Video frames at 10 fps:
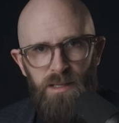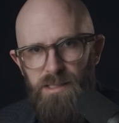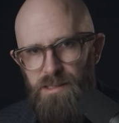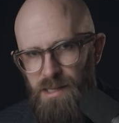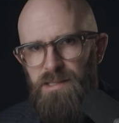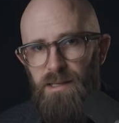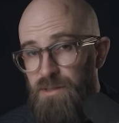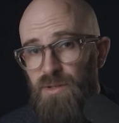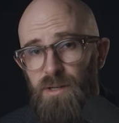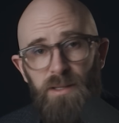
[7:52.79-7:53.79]
It's
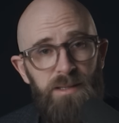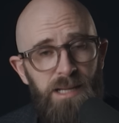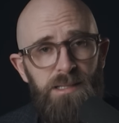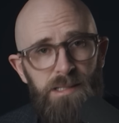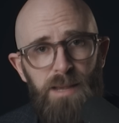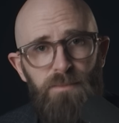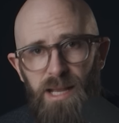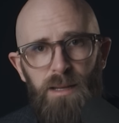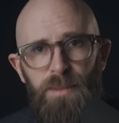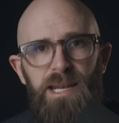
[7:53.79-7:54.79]
certainly true that that same
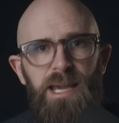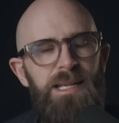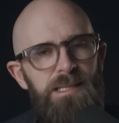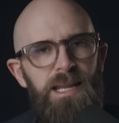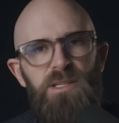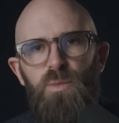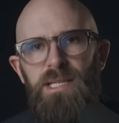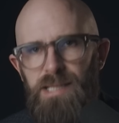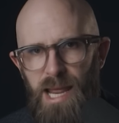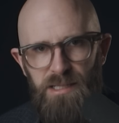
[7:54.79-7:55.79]
megalomania has led to
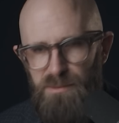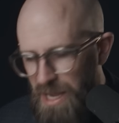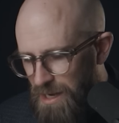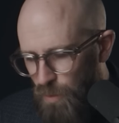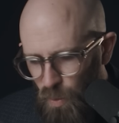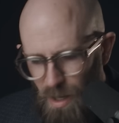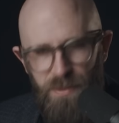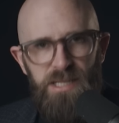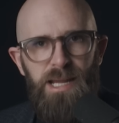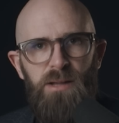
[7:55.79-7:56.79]
intense pain all
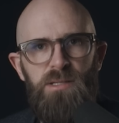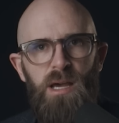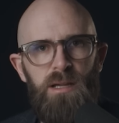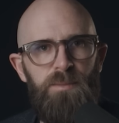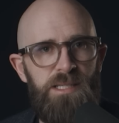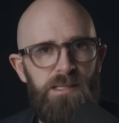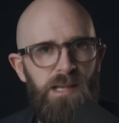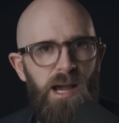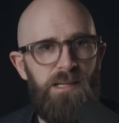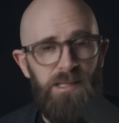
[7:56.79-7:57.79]
up and down Turkmen
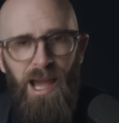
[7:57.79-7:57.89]
society,